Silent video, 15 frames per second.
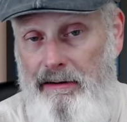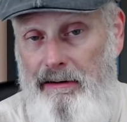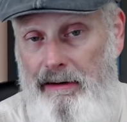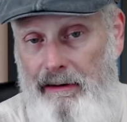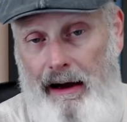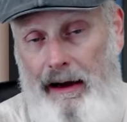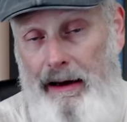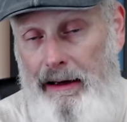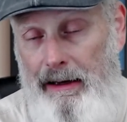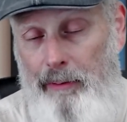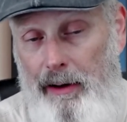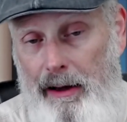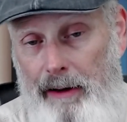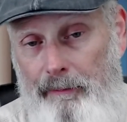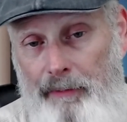tiny
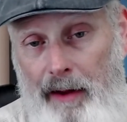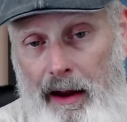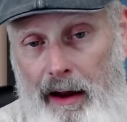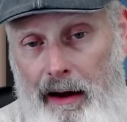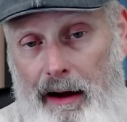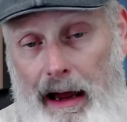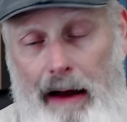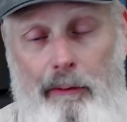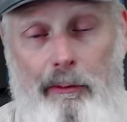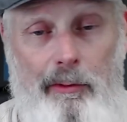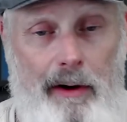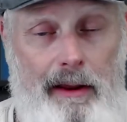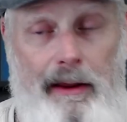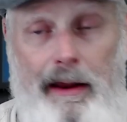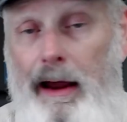bit. I would
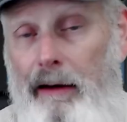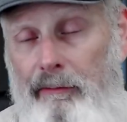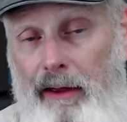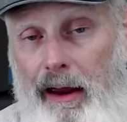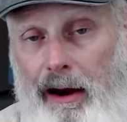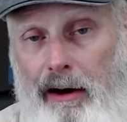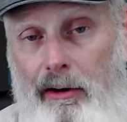rather have the air